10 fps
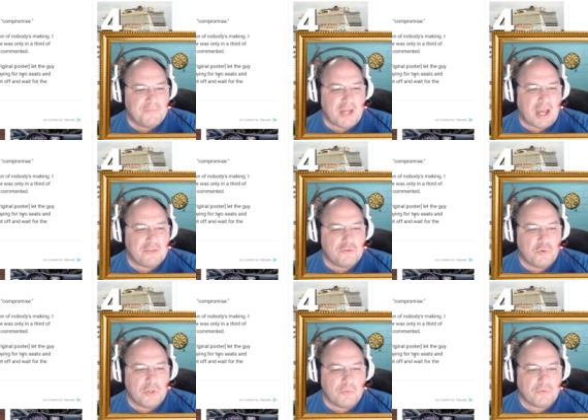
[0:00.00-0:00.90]
guy
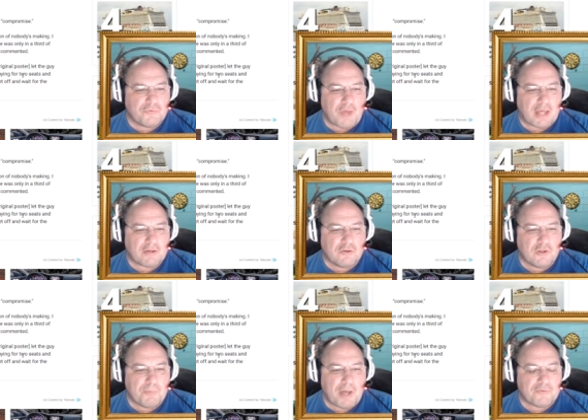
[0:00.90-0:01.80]
knew he was fat, could
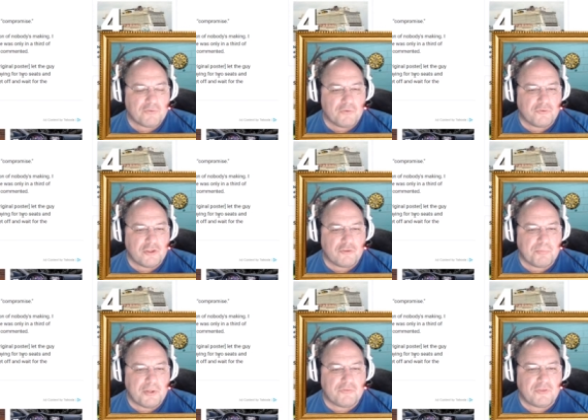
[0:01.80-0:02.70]
have bought two seats,
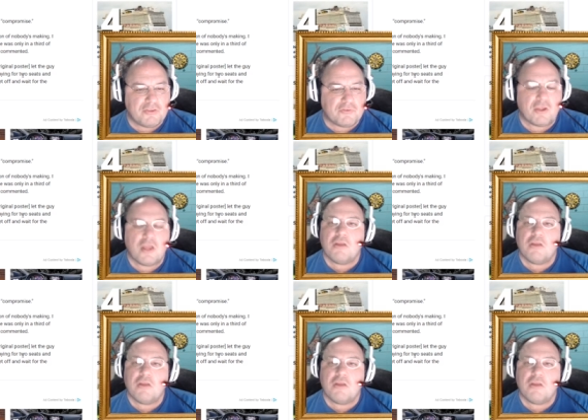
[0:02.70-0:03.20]
but didn't.